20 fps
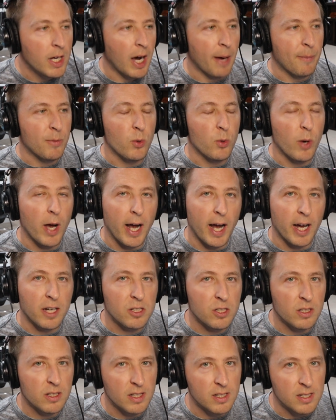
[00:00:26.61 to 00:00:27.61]
um, you
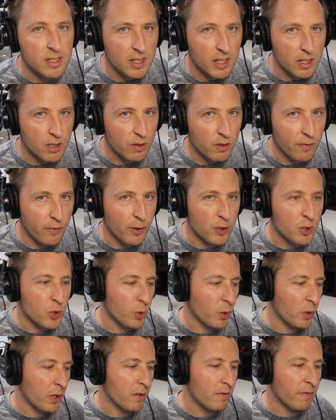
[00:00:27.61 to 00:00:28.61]
actually need to get your
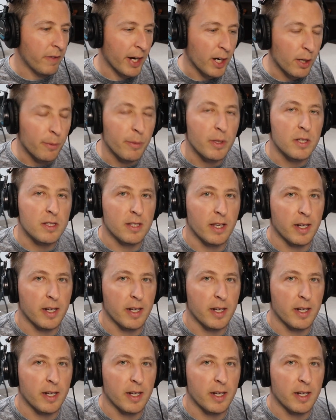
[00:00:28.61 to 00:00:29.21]
virtual environment